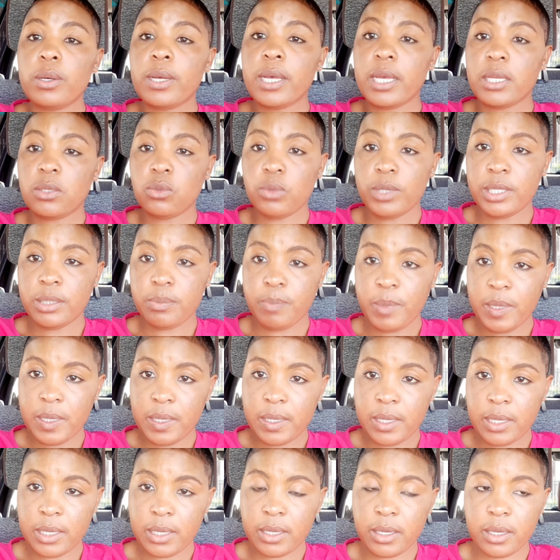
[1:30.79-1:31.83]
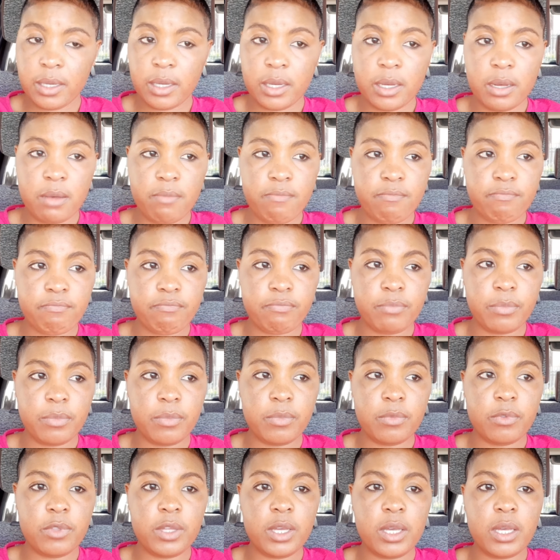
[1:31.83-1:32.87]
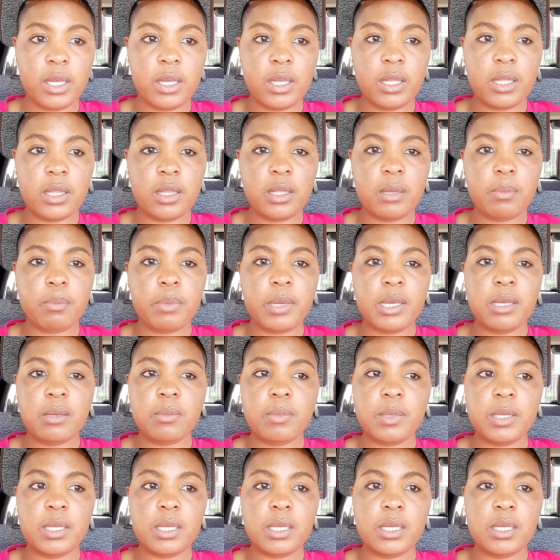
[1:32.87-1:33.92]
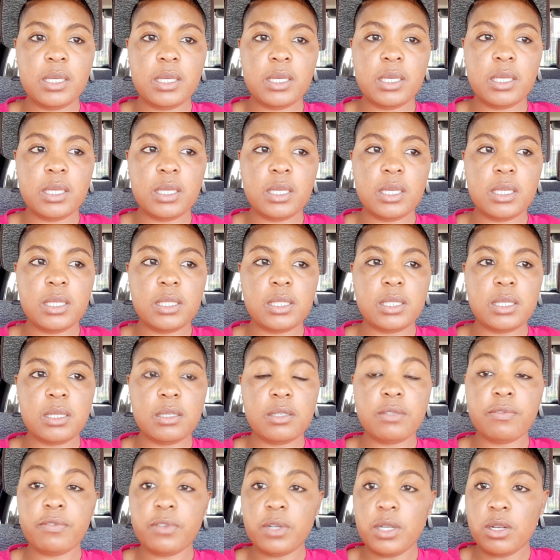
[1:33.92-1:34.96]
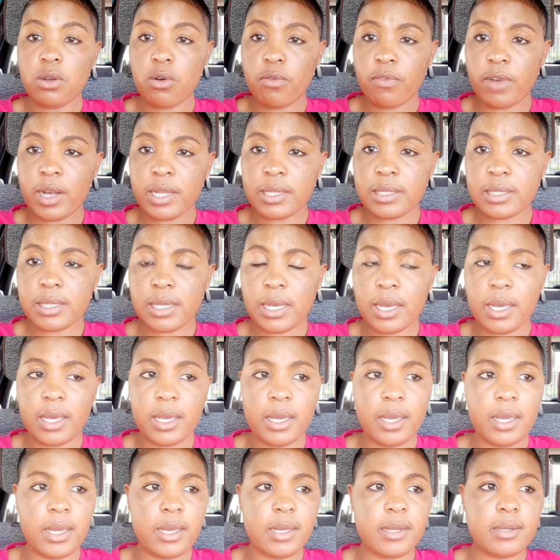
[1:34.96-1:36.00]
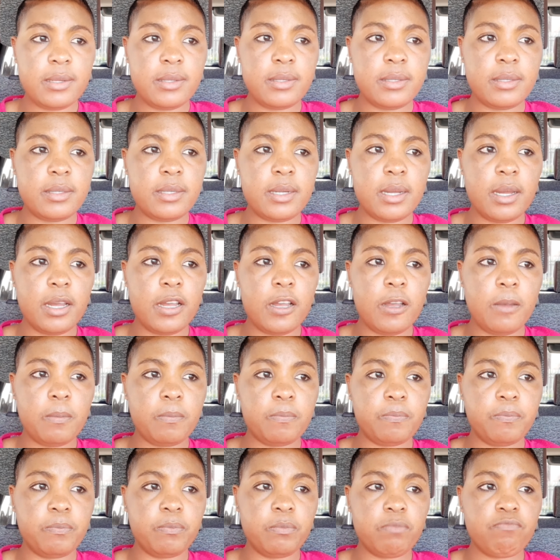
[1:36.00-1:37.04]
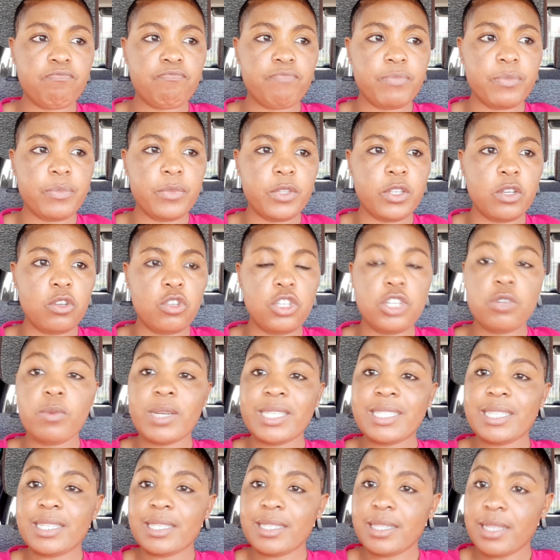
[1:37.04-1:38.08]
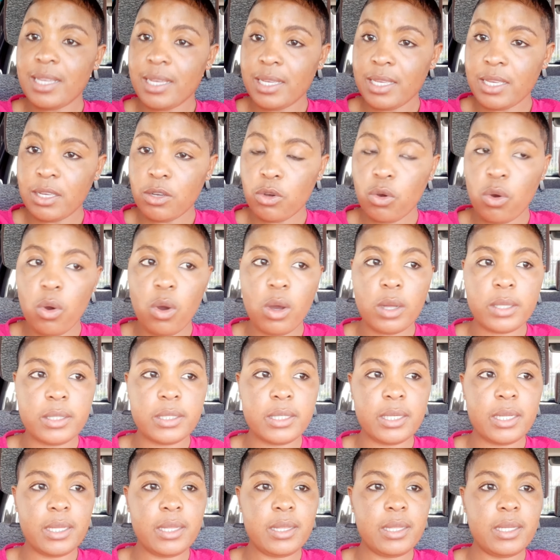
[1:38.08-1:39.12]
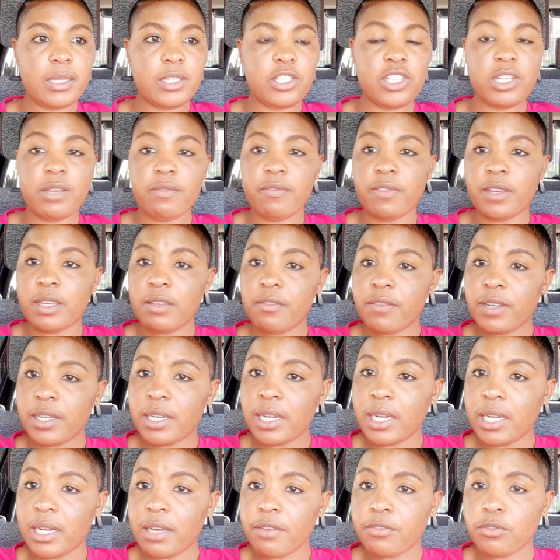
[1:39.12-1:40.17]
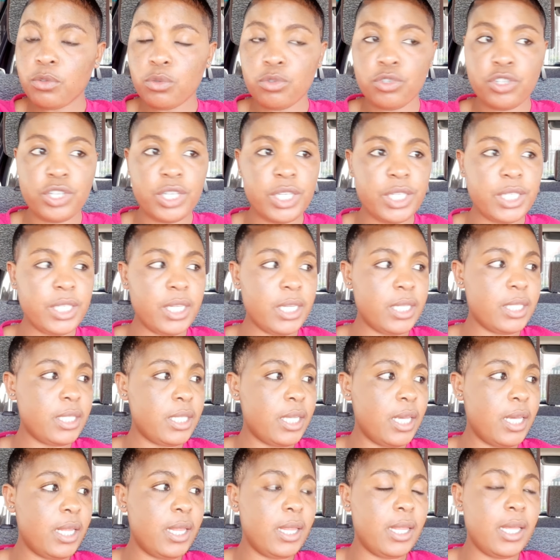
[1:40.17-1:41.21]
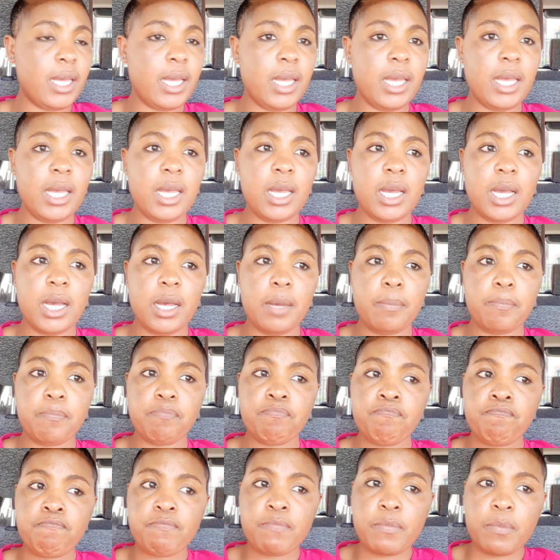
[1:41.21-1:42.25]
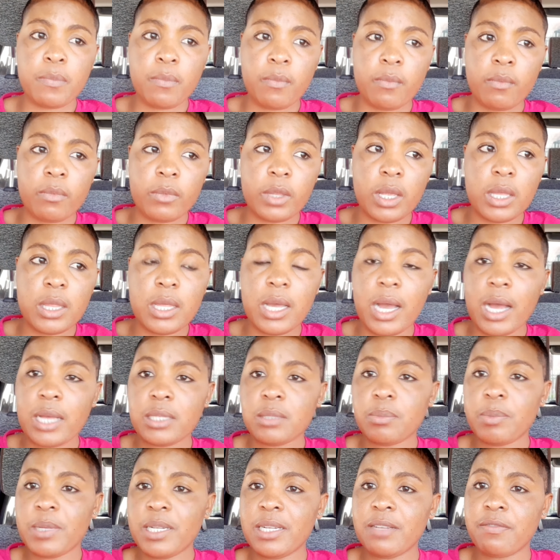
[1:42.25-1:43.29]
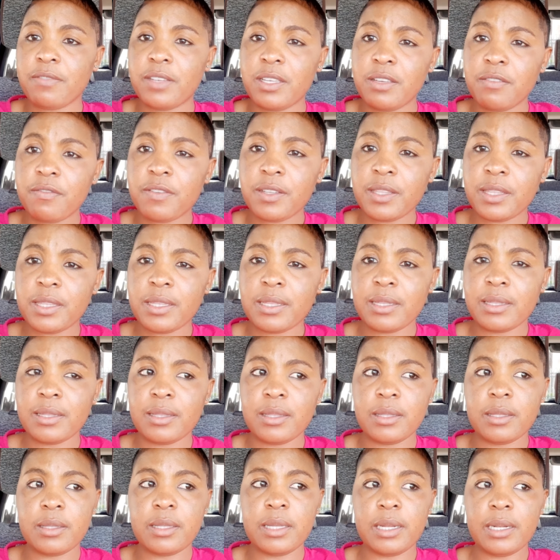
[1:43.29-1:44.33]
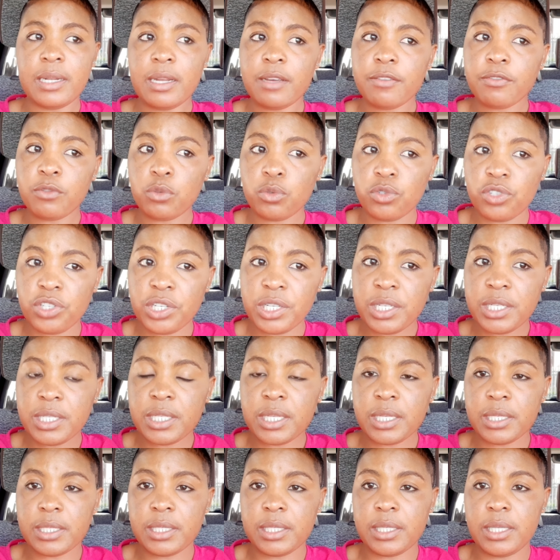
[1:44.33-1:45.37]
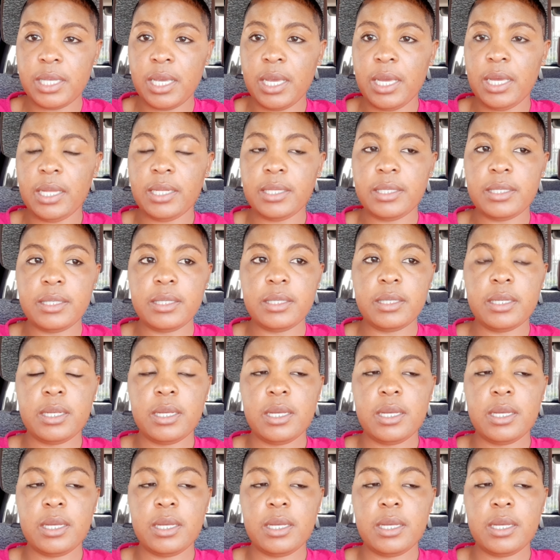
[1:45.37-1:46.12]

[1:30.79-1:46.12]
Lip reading: as we speak, the baby is free of cancer, and she was just thanking God and that she have given her life to Jesus, and the husband have given their life to Jesus, and